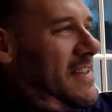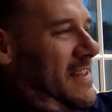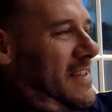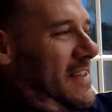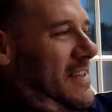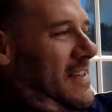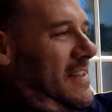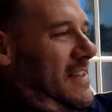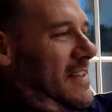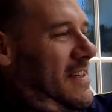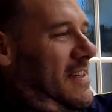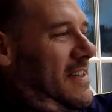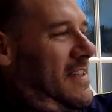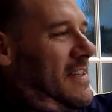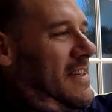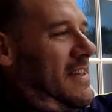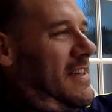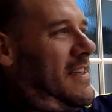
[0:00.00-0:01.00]

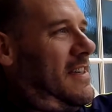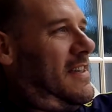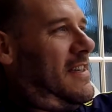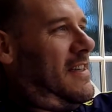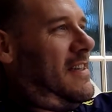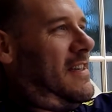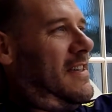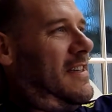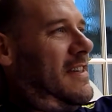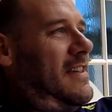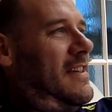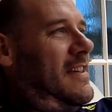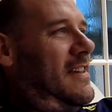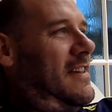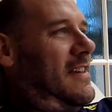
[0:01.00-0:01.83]
Nobody speaks.